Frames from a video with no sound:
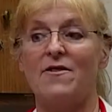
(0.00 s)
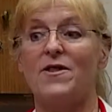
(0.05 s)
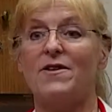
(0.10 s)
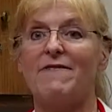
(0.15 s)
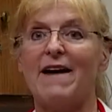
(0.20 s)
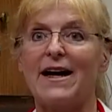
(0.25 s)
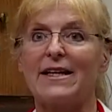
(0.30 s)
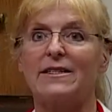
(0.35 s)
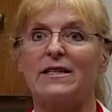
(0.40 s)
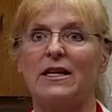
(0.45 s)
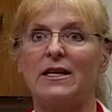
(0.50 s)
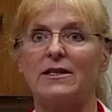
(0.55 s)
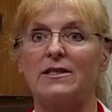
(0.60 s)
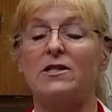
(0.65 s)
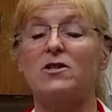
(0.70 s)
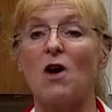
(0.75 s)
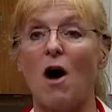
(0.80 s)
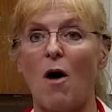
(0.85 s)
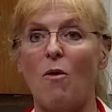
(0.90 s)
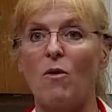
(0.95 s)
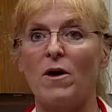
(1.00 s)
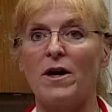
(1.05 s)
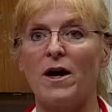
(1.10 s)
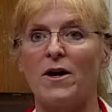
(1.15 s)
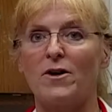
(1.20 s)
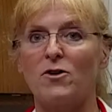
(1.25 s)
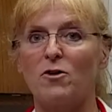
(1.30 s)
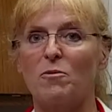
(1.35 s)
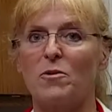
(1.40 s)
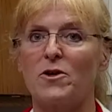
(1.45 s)
The vaccine is not
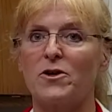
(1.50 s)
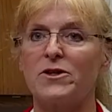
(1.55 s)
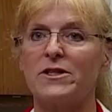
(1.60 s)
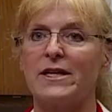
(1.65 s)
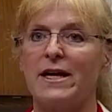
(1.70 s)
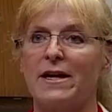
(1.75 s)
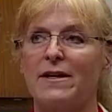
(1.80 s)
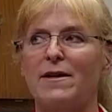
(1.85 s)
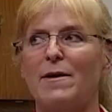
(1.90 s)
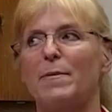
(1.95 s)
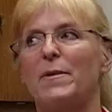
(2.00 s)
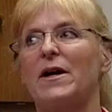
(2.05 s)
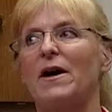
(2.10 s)
100%,